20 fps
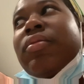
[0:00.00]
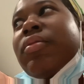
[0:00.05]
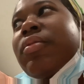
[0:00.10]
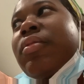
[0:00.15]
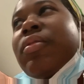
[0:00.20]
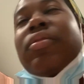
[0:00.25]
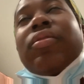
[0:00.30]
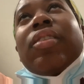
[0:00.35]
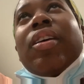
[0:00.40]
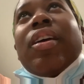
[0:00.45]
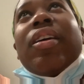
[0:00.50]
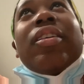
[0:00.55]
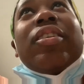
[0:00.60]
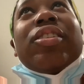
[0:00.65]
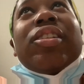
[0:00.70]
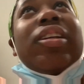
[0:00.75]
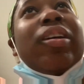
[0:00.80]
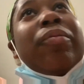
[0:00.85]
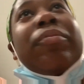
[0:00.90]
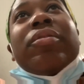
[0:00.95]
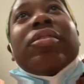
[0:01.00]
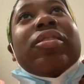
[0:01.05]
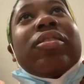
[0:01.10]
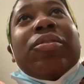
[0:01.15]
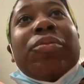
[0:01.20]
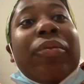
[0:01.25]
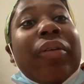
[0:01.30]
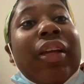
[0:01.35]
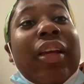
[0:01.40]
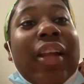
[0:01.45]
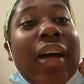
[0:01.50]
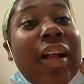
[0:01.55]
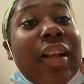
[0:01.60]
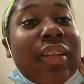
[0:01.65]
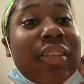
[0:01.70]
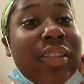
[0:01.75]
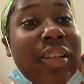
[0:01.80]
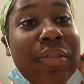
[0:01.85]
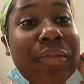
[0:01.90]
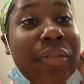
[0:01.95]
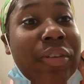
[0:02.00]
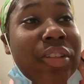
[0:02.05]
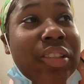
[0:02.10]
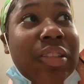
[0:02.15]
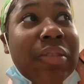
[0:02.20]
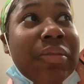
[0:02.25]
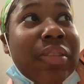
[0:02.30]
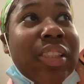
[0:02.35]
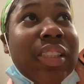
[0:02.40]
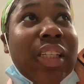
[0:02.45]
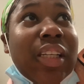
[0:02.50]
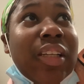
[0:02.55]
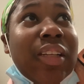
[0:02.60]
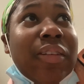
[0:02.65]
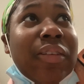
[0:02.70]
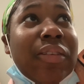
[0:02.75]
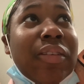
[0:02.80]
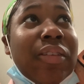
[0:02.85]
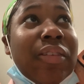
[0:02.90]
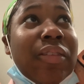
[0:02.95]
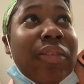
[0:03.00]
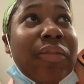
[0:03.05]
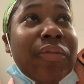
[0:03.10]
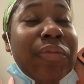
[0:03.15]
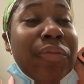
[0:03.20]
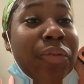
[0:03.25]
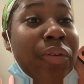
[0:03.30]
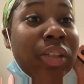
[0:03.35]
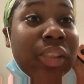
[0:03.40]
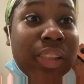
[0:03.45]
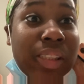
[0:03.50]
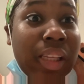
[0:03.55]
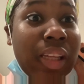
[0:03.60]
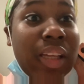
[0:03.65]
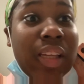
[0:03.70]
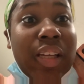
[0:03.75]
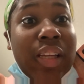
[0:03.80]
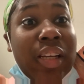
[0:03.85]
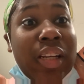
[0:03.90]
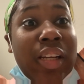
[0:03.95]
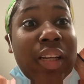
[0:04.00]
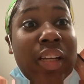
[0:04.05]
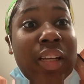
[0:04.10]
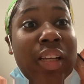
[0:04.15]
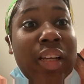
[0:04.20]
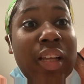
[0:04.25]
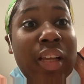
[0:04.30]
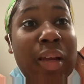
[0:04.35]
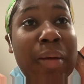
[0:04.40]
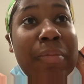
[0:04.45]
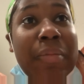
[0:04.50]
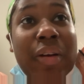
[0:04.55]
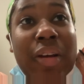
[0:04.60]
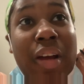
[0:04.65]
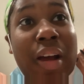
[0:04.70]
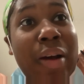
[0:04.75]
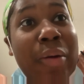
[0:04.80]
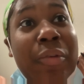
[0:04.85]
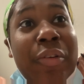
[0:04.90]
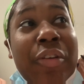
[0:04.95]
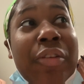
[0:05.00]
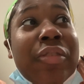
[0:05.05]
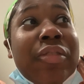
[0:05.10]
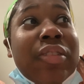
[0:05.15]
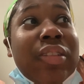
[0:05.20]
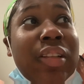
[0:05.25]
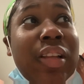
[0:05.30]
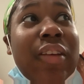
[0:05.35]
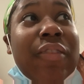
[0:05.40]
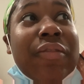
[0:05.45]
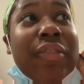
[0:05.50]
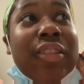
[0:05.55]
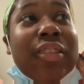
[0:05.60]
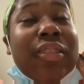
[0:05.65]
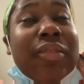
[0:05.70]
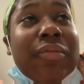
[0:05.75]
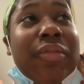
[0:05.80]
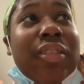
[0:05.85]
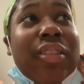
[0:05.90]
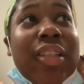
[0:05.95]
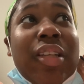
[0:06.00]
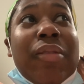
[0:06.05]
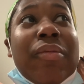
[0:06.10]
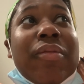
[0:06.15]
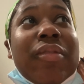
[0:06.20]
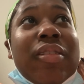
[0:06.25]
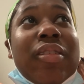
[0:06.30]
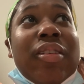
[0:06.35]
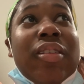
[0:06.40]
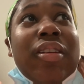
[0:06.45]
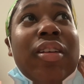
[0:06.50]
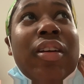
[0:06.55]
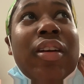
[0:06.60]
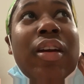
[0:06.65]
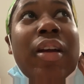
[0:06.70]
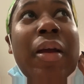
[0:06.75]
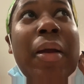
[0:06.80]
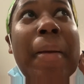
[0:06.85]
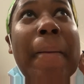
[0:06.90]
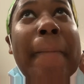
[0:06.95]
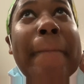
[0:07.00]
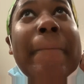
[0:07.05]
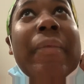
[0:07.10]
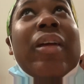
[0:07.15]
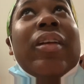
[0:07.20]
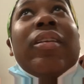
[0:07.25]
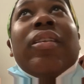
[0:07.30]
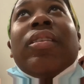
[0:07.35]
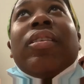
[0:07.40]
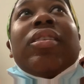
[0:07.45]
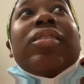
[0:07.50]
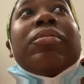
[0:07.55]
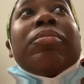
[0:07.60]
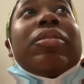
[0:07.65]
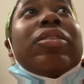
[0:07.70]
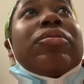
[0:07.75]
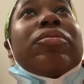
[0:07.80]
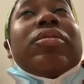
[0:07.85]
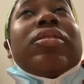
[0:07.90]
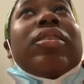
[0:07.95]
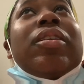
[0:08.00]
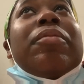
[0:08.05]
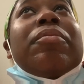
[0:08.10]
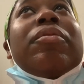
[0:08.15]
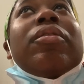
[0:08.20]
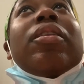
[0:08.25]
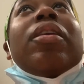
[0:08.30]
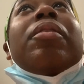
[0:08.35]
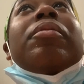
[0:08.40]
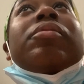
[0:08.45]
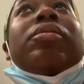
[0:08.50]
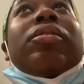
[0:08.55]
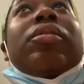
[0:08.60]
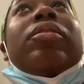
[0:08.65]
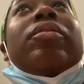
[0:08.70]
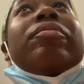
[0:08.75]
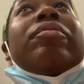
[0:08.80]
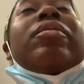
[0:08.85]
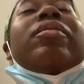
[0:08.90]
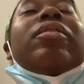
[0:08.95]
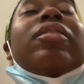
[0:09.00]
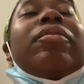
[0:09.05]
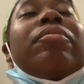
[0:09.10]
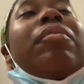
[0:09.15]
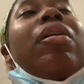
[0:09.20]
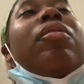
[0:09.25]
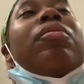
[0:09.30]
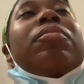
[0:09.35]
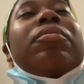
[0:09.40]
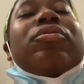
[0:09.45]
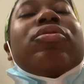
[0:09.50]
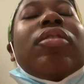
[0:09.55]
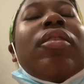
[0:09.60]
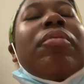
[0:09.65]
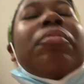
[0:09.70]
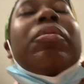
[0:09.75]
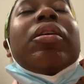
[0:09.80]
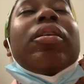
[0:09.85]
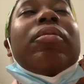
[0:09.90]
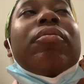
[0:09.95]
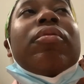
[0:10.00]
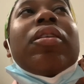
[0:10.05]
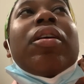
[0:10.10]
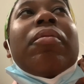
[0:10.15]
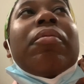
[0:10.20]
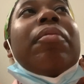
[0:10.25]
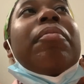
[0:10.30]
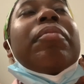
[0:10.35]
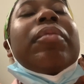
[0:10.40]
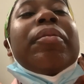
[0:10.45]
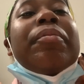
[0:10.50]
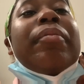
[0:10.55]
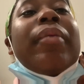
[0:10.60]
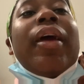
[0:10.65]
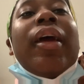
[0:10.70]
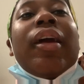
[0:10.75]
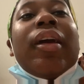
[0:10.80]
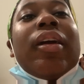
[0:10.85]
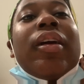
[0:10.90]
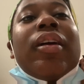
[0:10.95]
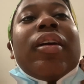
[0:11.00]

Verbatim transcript: mad. And the shit wasn't $20 at first. It was like 14 But I would use the Lyft because it was cheaper. And this bitch wasn't able to come. So if, if my Uber driver be able to come, I'm gonna be mad.